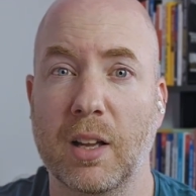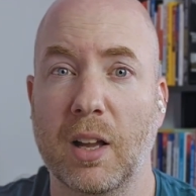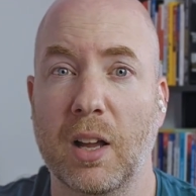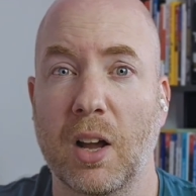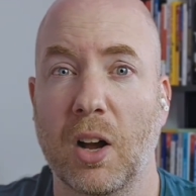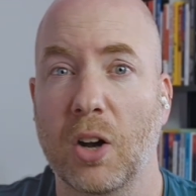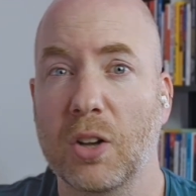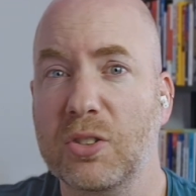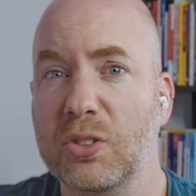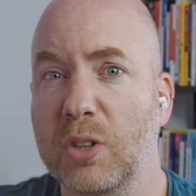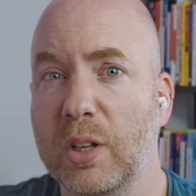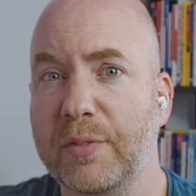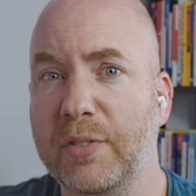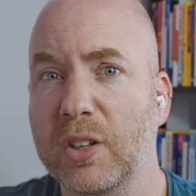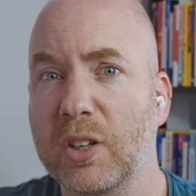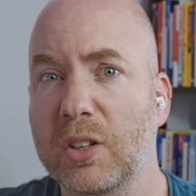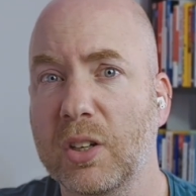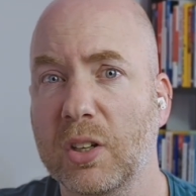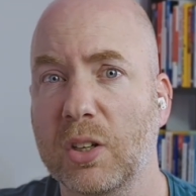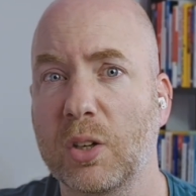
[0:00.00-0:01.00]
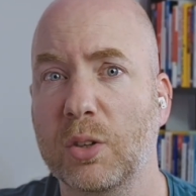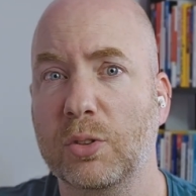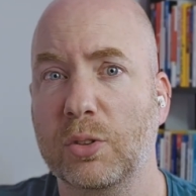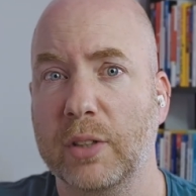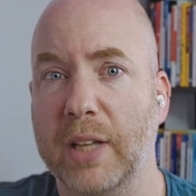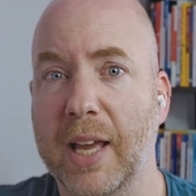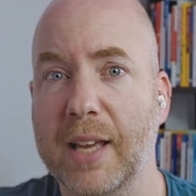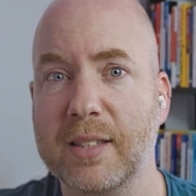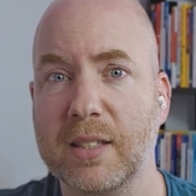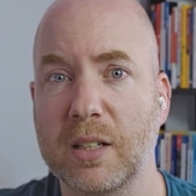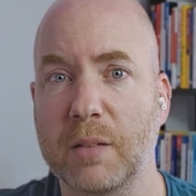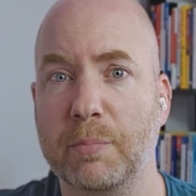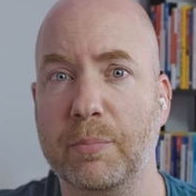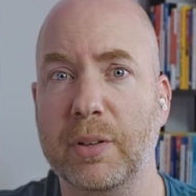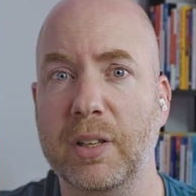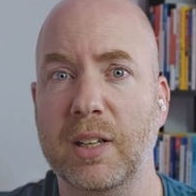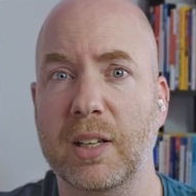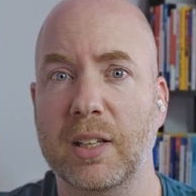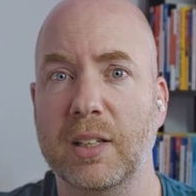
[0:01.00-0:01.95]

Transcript: Also, if you're gonna go to the S&P